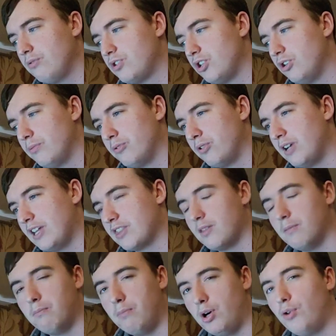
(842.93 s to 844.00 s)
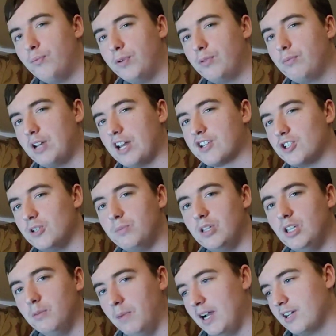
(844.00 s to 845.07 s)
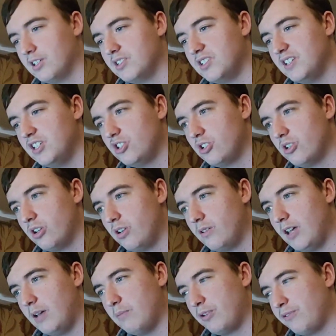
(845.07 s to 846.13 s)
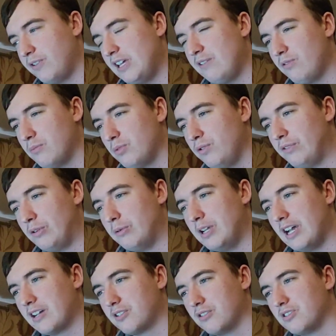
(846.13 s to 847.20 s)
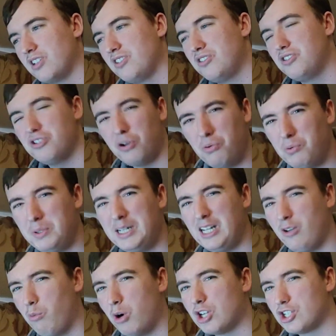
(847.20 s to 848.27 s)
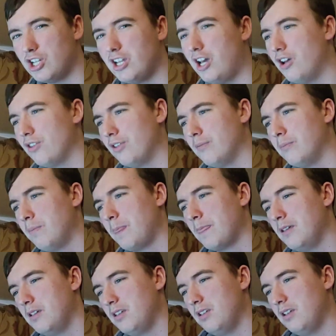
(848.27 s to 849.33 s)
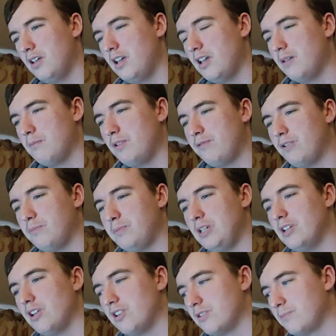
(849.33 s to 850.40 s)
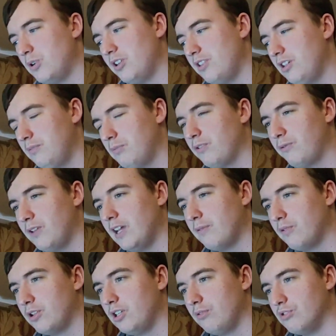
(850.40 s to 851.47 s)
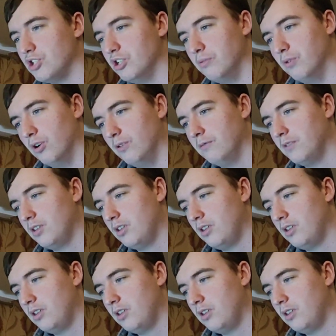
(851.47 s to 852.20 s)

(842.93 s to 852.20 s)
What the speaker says: YouTuber at the moment would actually be Marcus Digital, and my favorite movie reactors, I don't really watch a lot of them, if I'm being honest, but I think my favorite YouTuber